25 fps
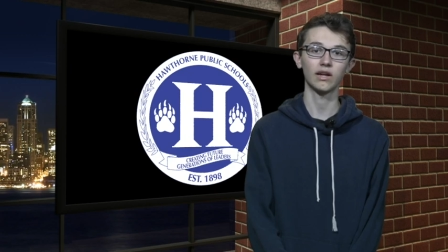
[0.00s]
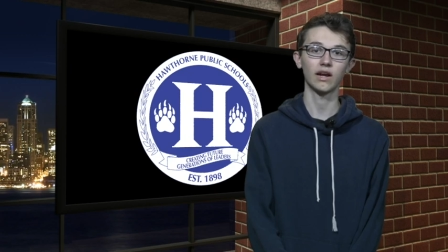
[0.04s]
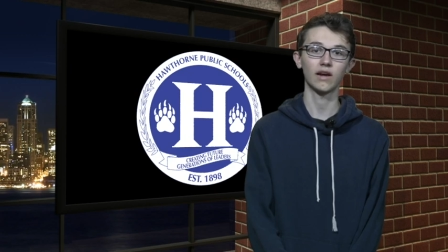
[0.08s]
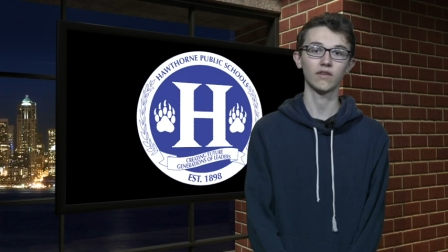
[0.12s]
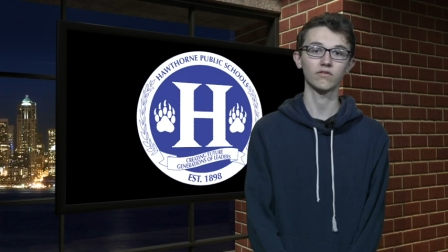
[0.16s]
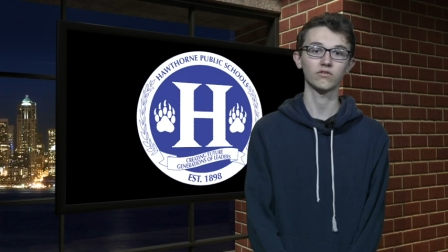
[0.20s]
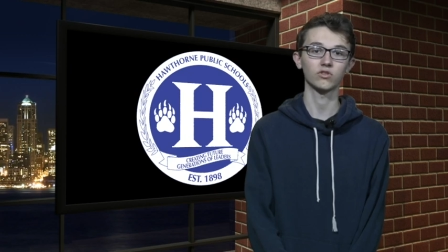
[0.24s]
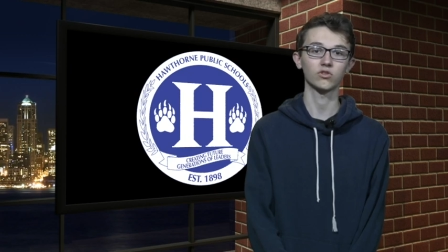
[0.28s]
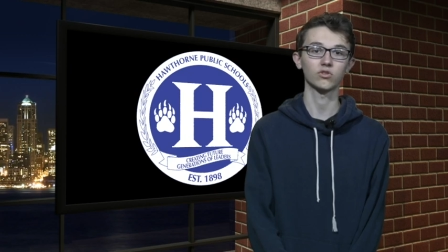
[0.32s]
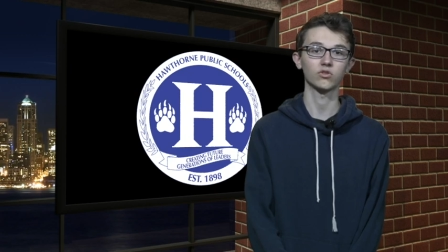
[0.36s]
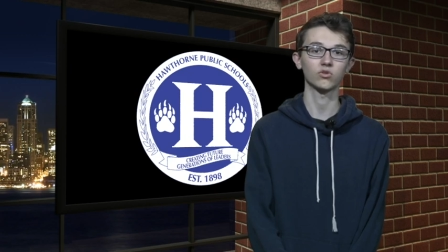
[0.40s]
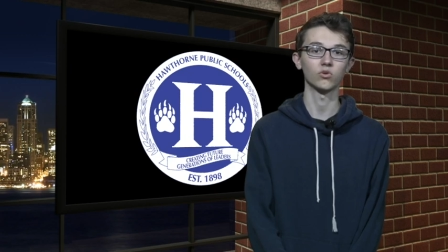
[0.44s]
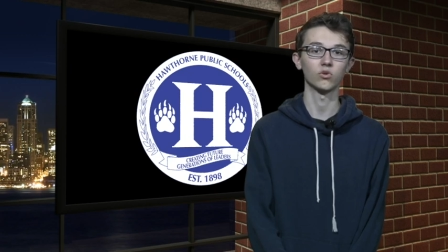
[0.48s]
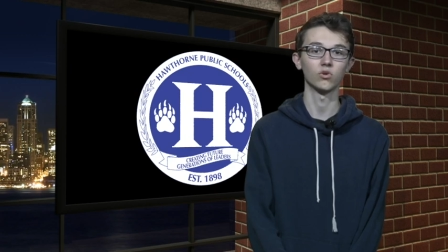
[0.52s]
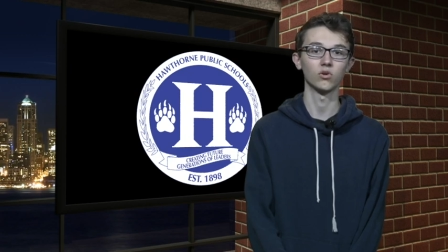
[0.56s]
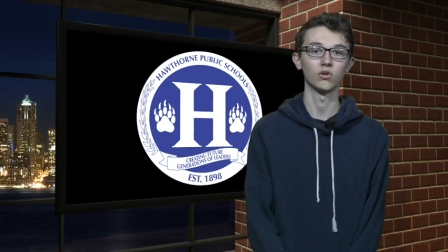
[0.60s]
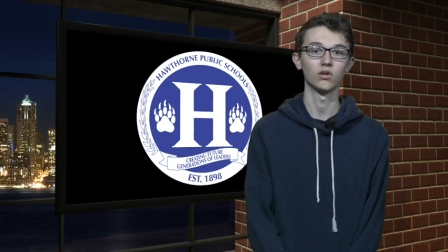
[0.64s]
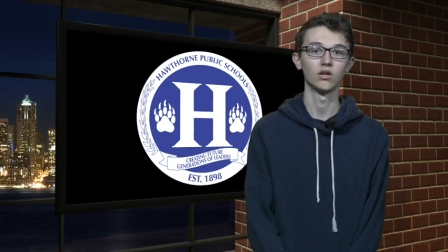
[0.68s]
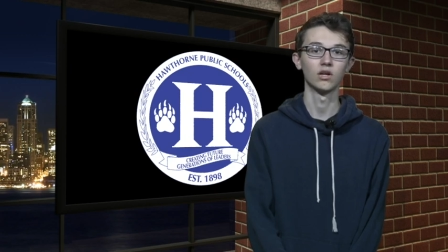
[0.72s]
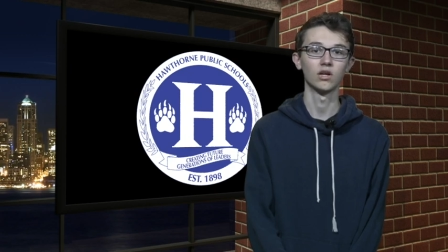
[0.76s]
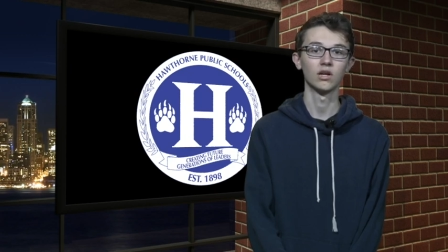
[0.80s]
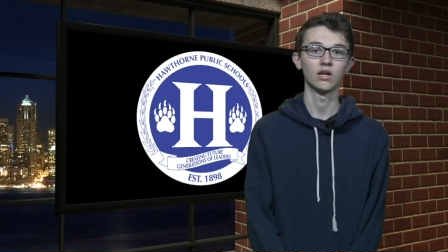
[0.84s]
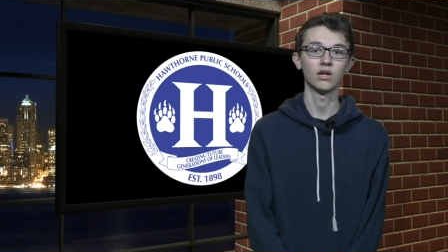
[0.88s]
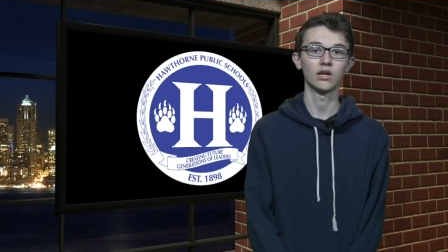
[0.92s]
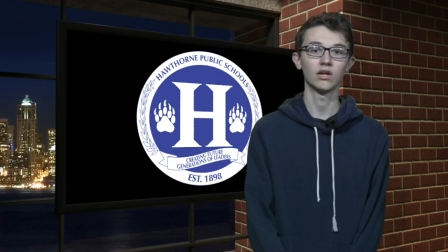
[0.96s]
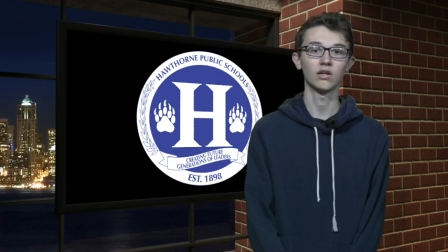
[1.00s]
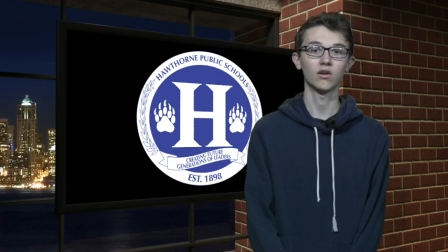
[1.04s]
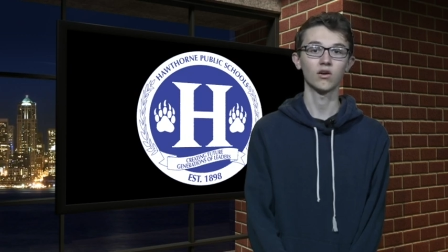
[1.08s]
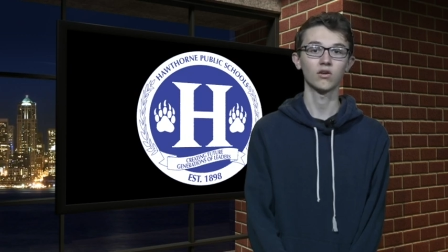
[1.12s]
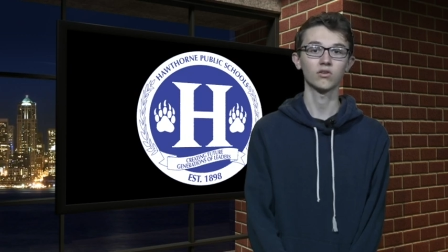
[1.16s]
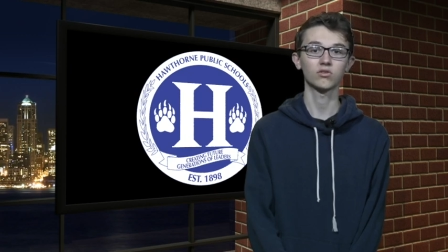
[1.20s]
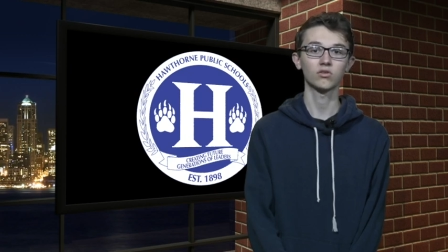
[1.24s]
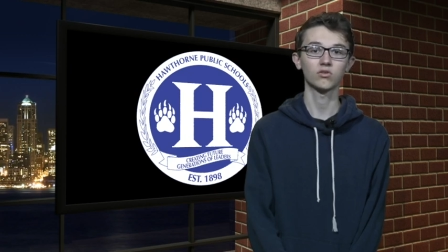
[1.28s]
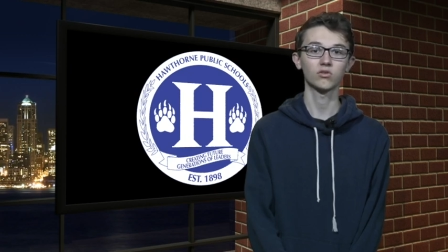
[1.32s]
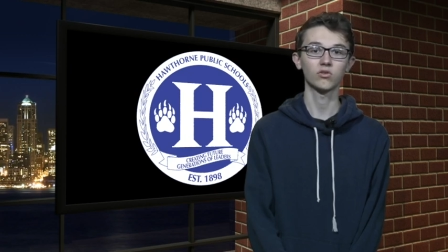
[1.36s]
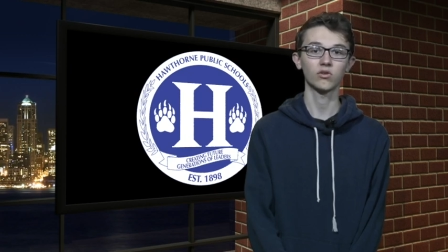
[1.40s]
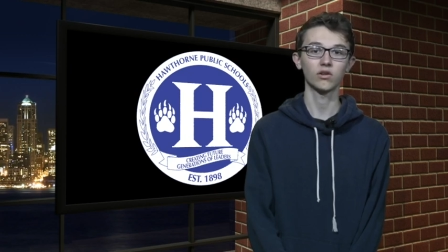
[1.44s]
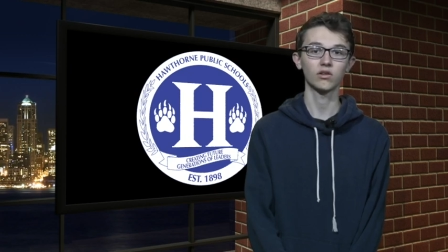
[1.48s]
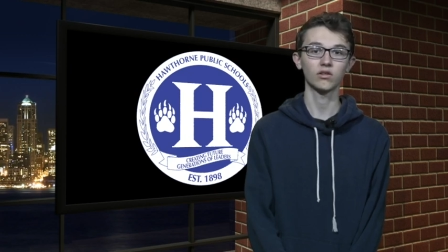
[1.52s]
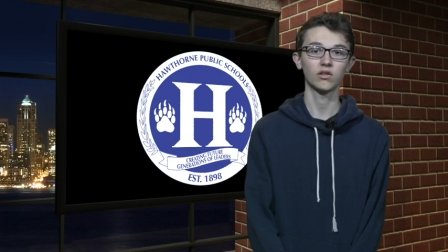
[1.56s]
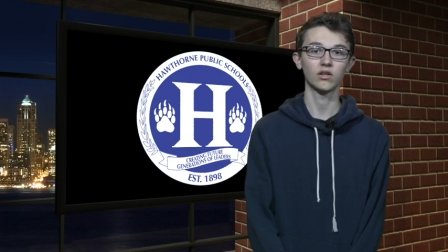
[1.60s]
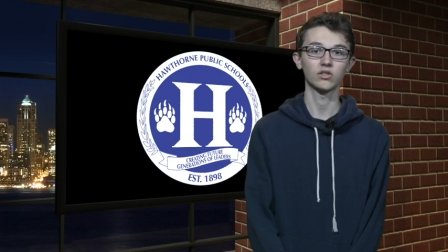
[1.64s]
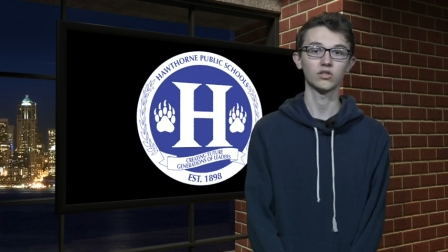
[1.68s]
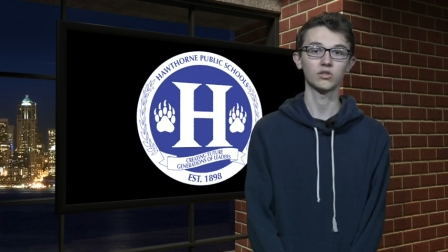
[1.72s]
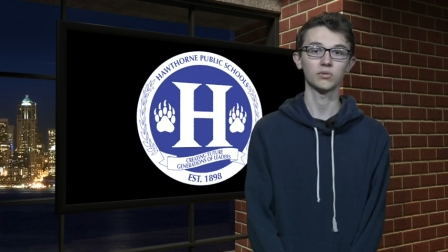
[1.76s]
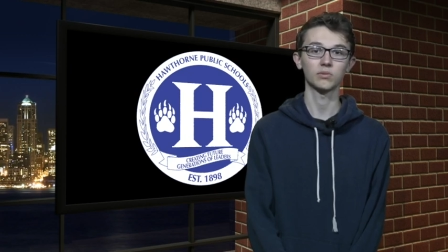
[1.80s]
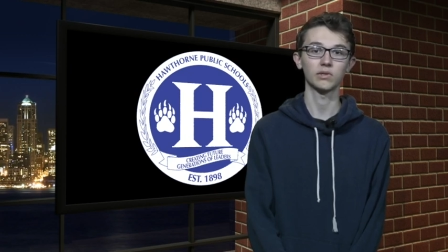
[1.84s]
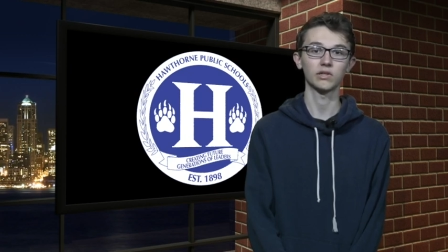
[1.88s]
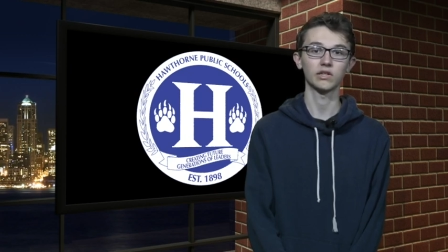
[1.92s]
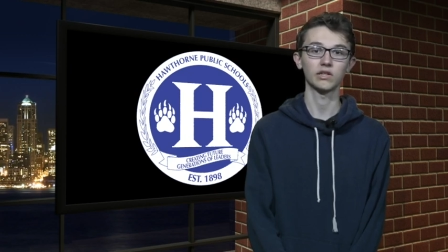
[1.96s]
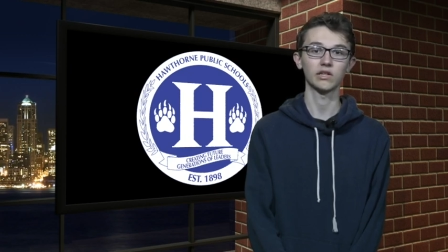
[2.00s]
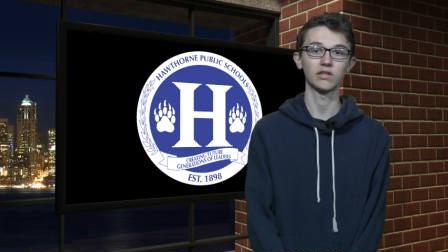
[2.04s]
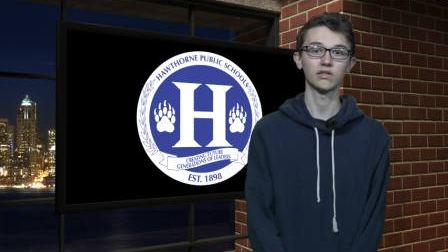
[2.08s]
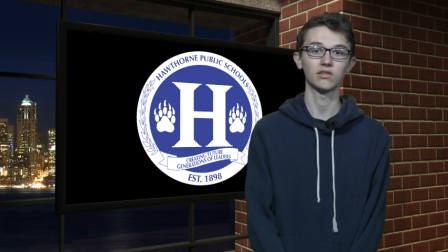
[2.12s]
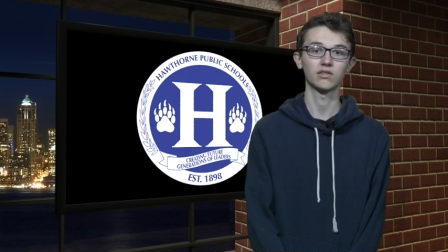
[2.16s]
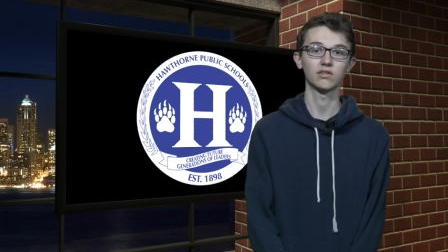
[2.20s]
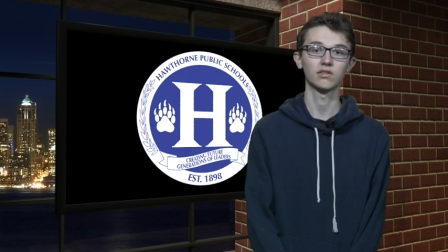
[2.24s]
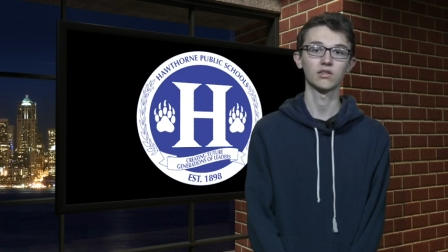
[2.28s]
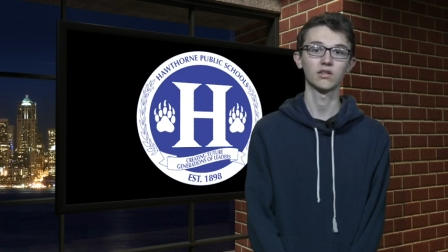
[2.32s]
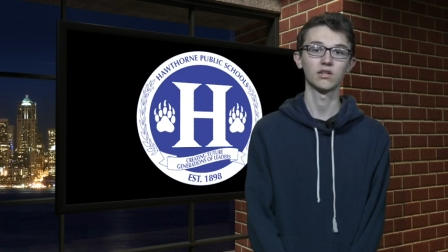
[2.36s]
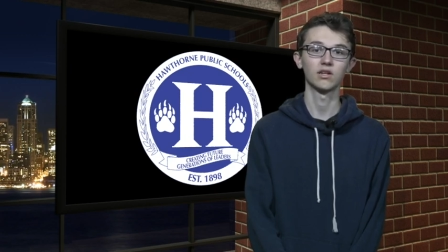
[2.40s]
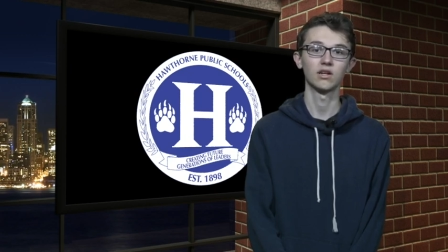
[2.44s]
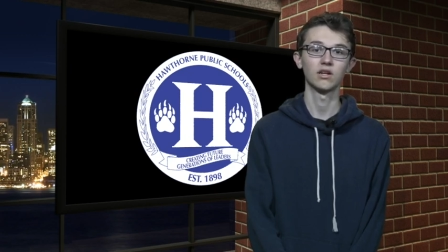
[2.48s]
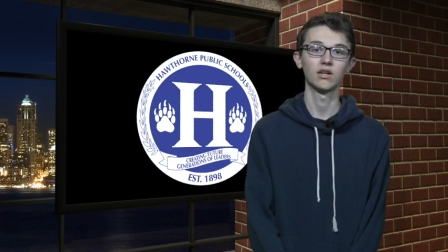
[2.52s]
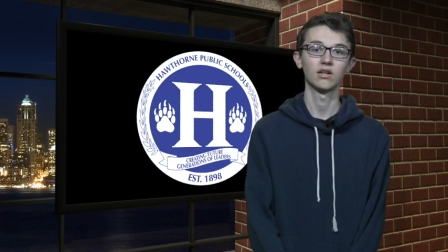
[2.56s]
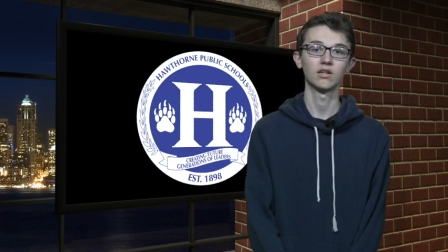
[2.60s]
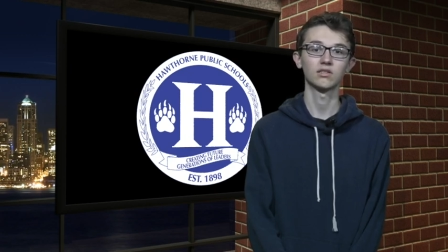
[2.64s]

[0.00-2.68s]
after school, and also during lunch periods.